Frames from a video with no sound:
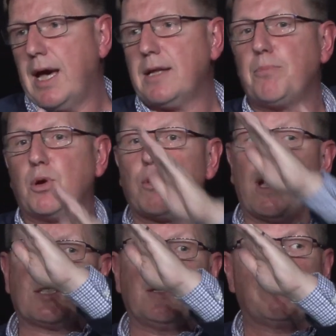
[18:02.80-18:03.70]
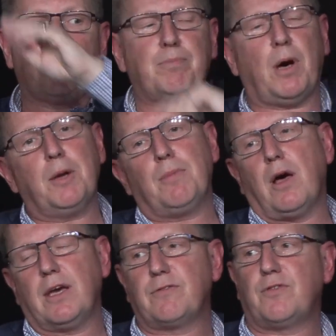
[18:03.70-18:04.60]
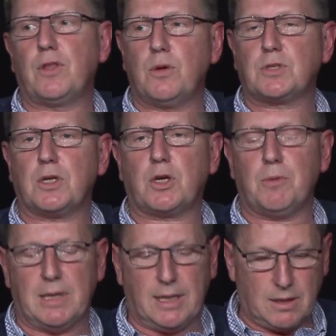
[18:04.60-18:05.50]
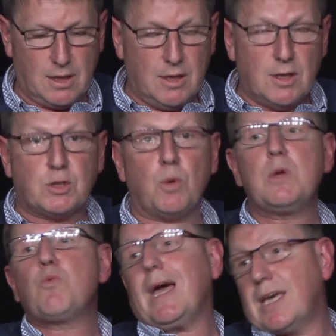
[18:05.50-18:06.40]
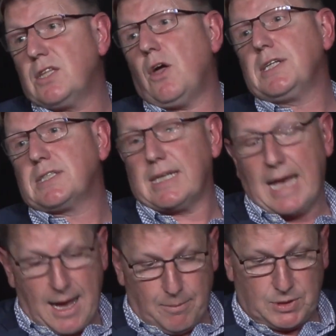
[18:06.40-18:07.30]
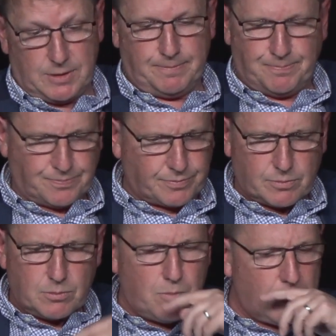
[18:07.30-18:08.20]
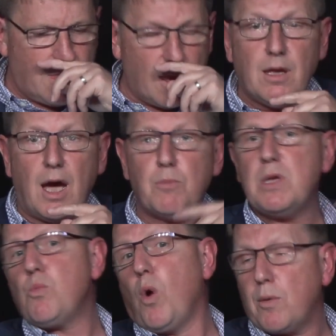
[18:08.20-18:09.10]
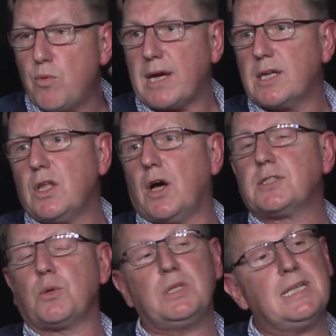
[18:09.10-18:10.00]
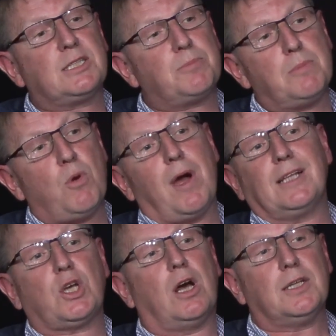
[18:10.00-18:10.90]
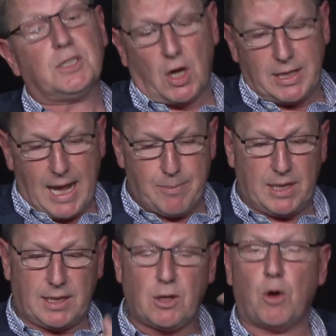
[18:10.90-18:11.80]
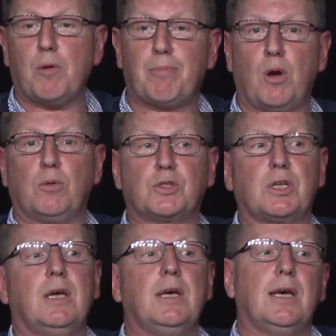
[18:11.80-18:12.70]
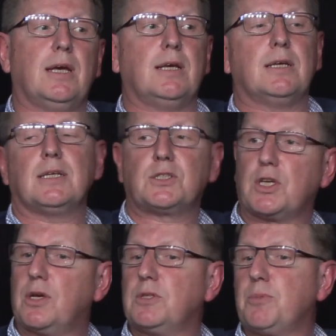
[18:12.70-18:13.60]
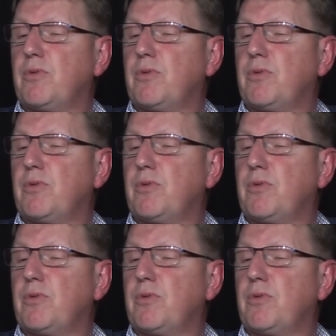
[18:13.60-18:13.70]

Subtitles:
and a progressive pipeline for those that are coming in? So we recognize the gaps, and we recognize that we need to be more agile and dynamic in our approach as security